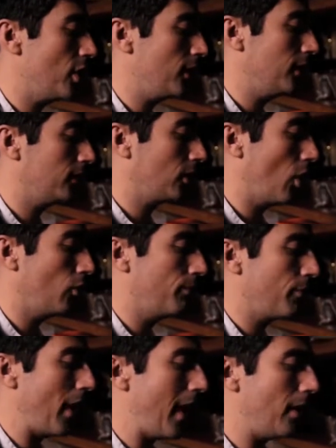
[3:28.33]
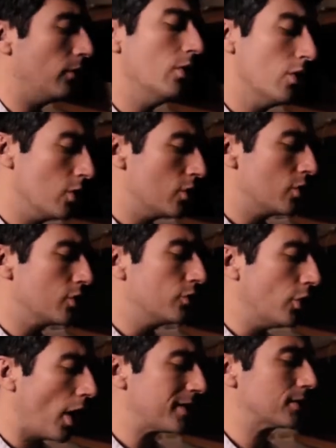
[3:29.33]
turn a little golden brown.
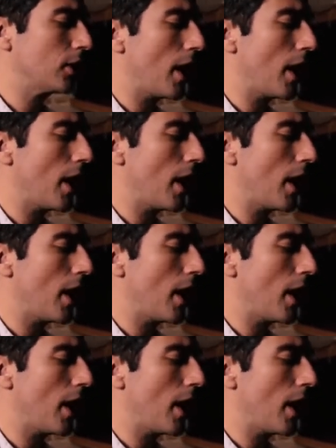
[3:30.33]
Nice